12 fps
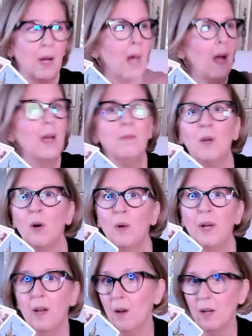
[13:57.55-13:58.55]
I'm
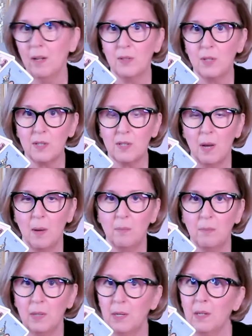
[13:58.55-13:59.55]
going on to
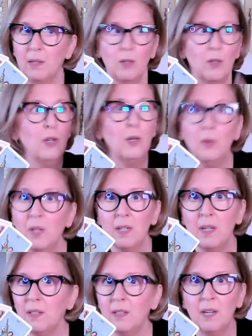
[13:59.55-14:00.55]
some new,
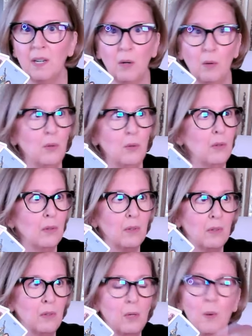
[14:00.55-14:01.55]
you know,
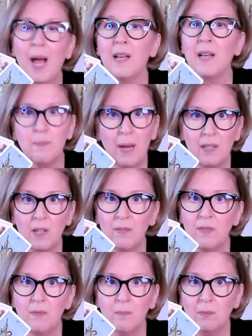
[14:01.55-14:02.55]
new aspect of
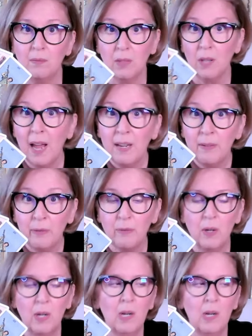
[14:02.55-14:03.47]
life.